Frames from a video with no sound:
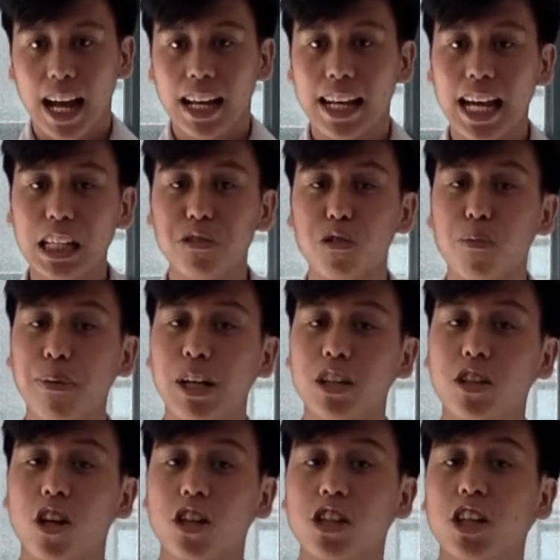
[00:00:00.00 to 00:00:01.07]
Next we will be
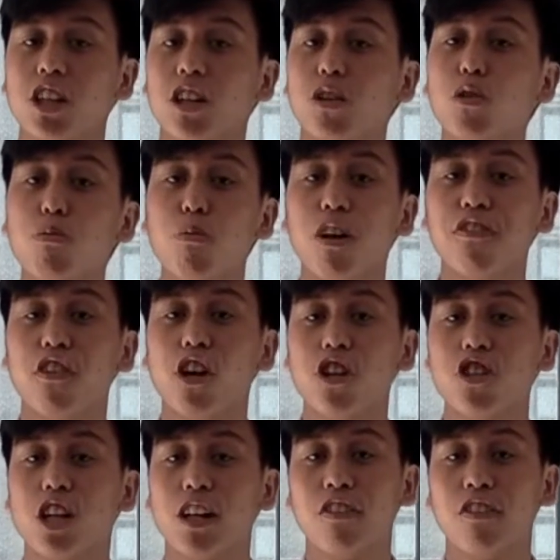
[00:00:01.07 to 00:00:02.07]
discussing the 2 morphological